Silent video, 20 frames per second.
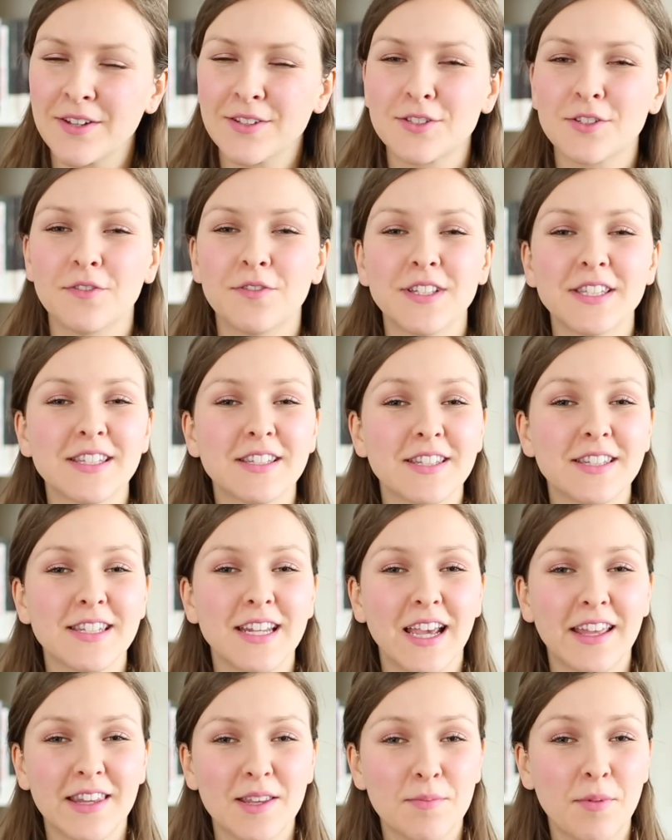So if it's a
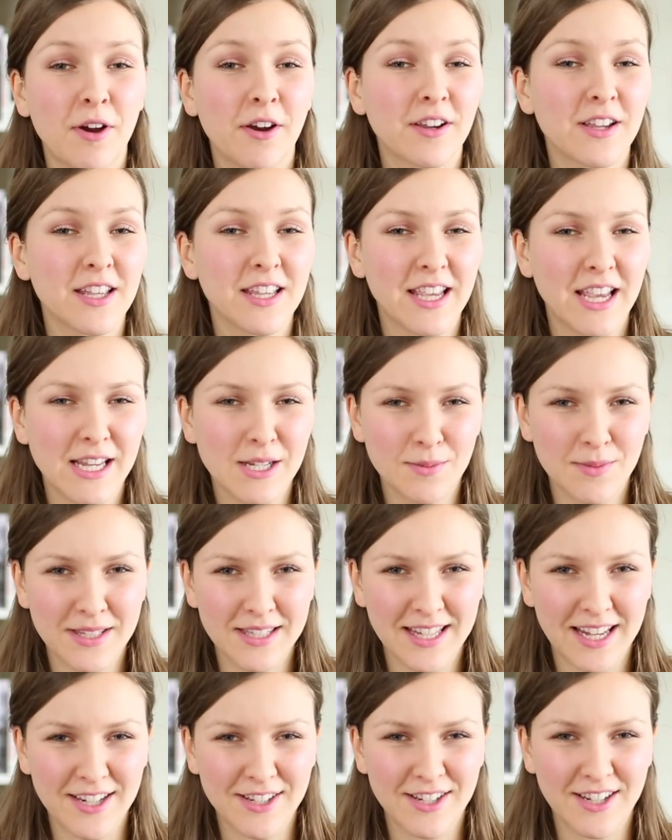Stanley Park engagement
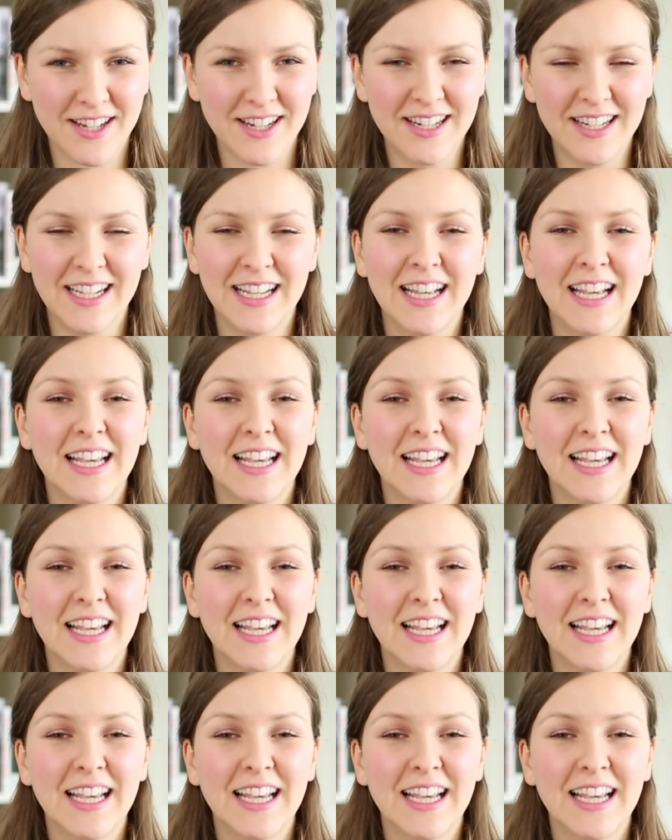session,